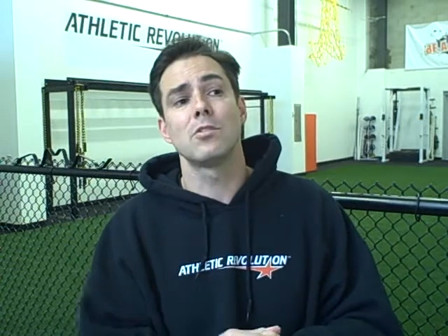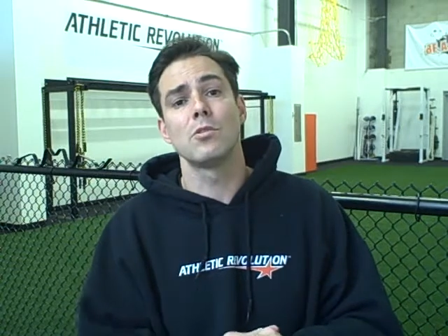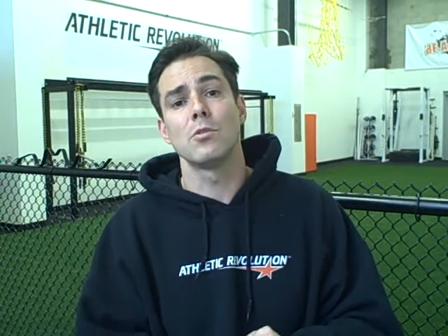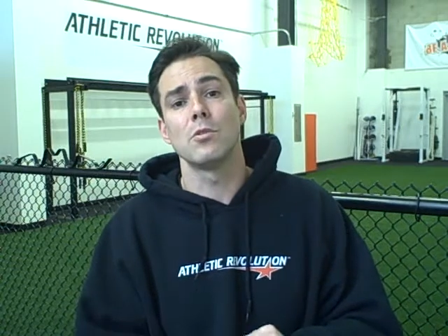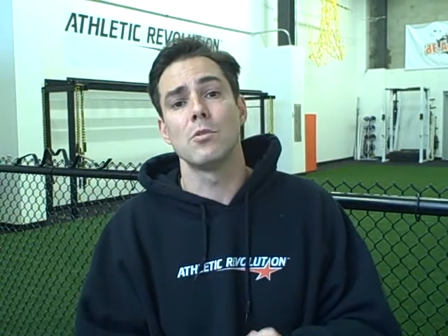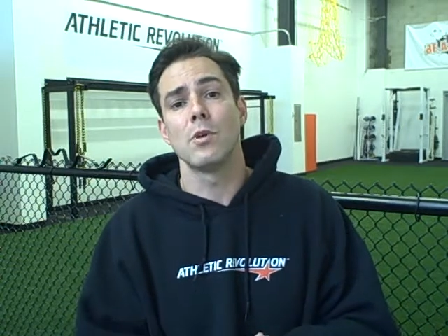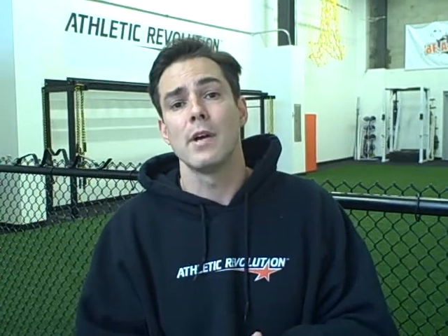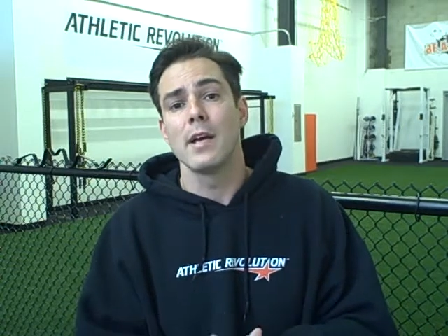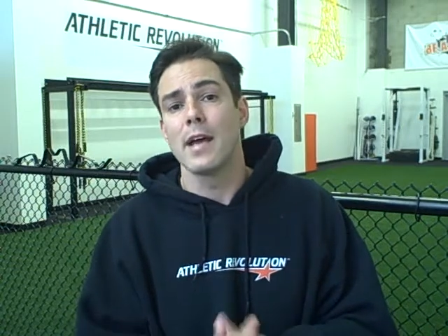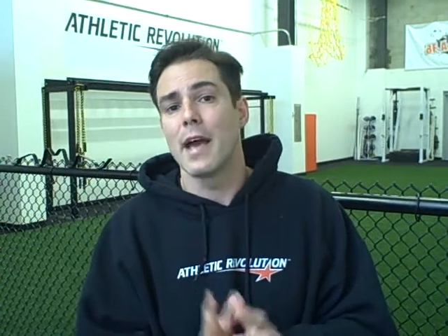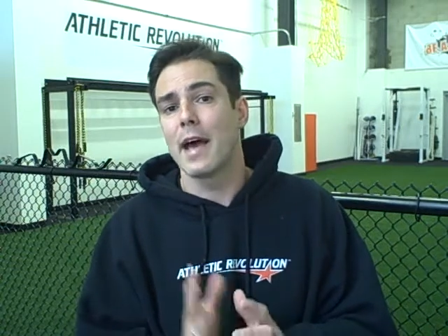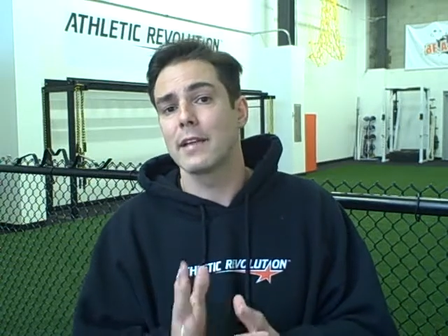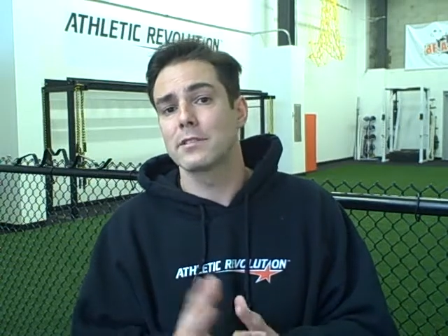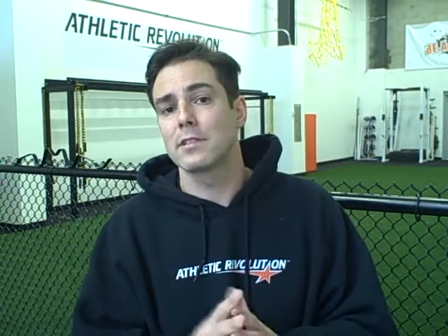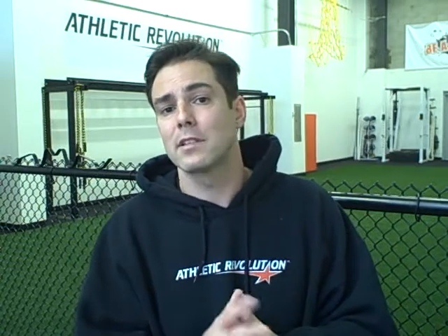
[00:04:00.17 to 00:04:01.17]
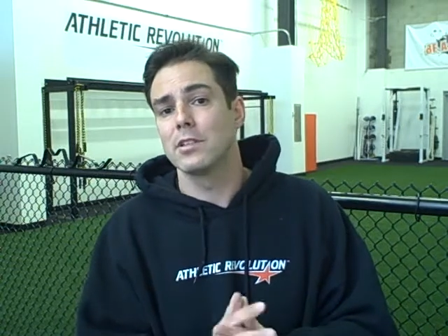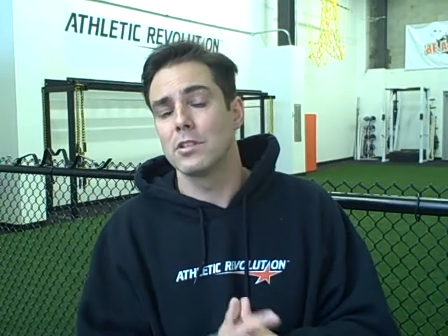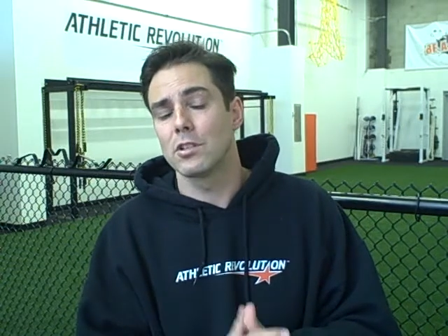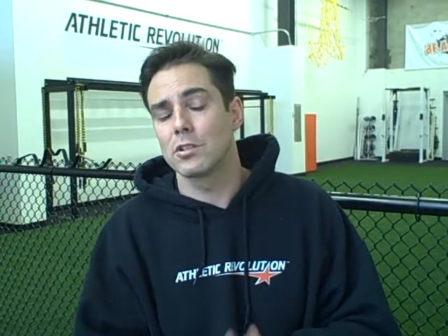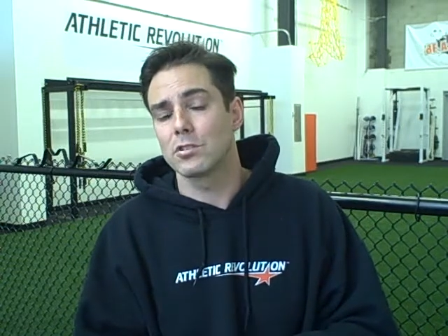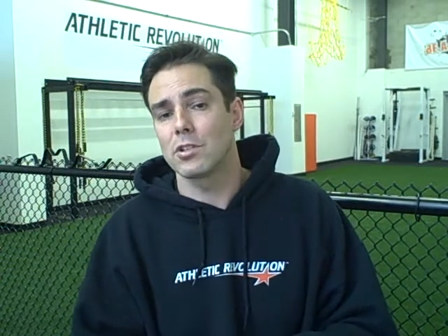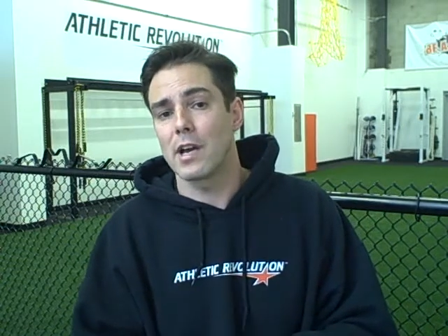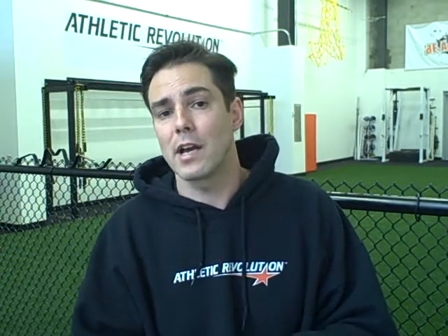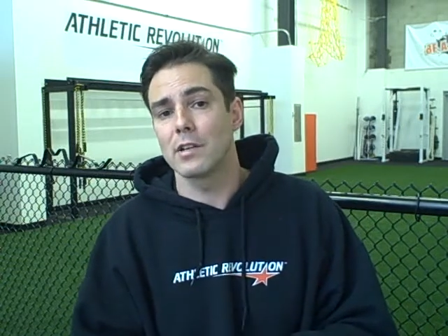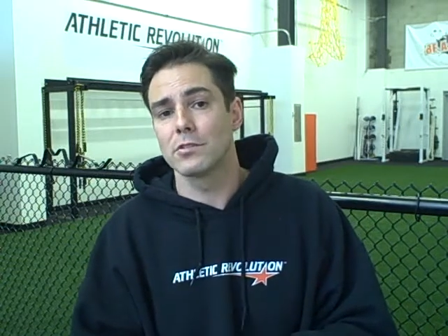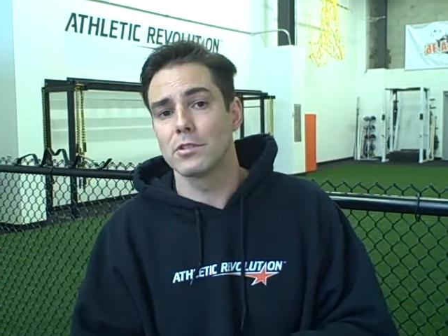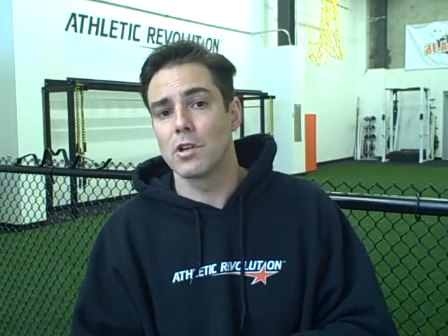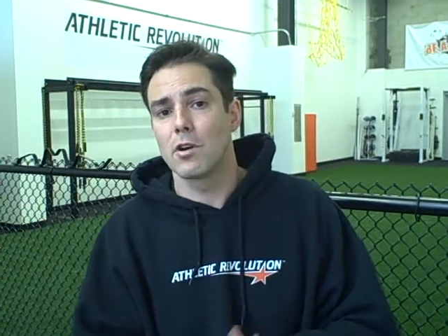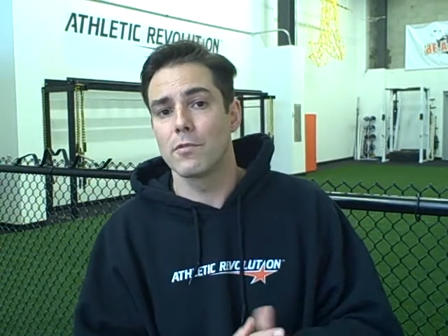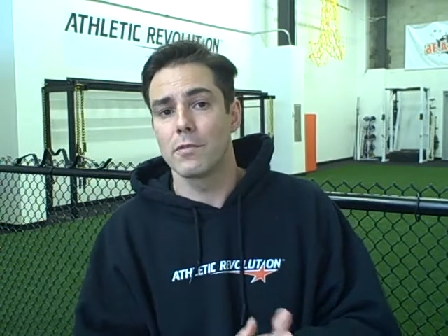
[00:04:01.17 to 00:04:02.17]
to asking your child
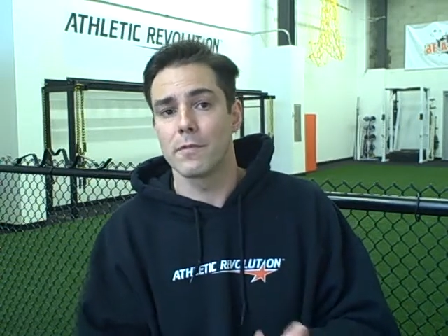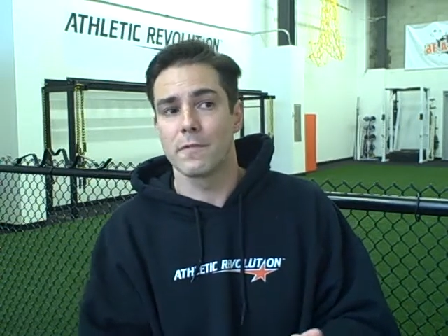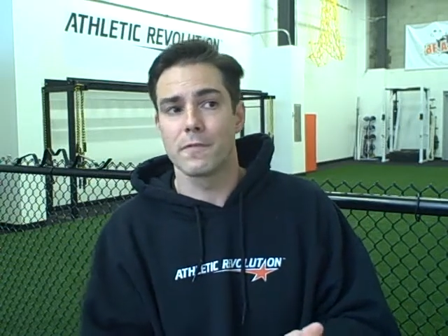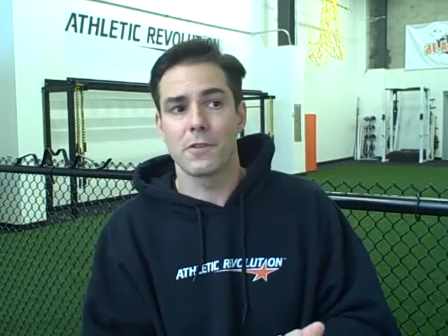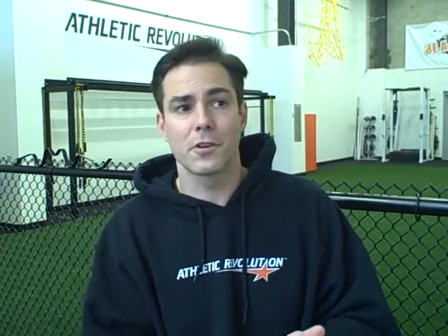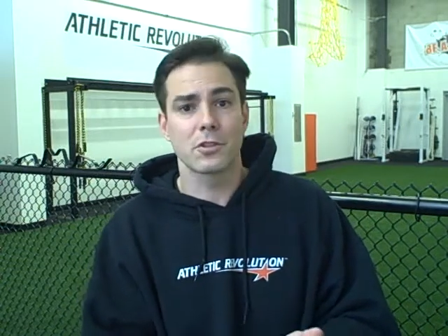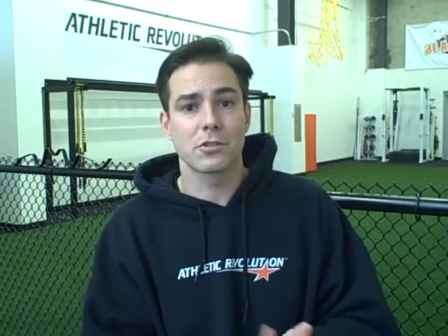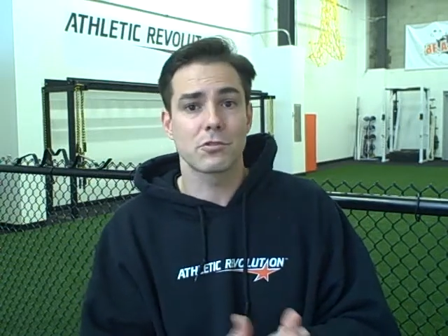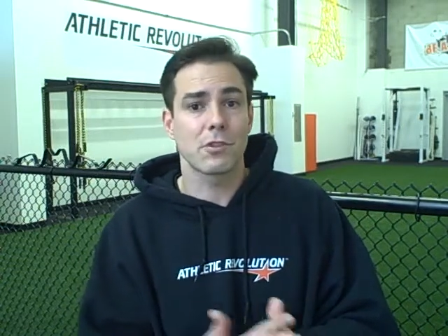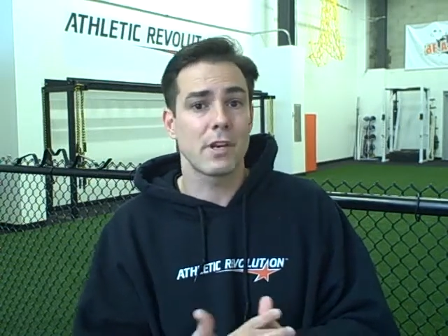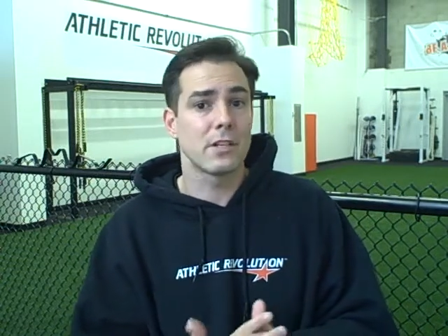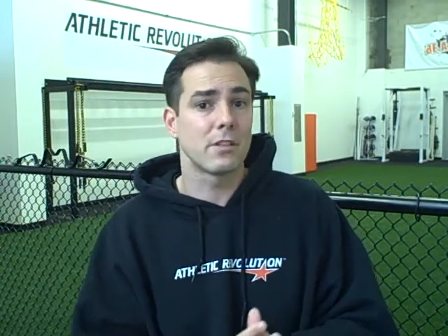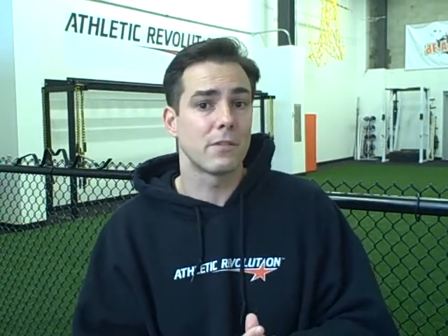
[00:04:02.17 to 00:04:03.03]
to go from 1st grade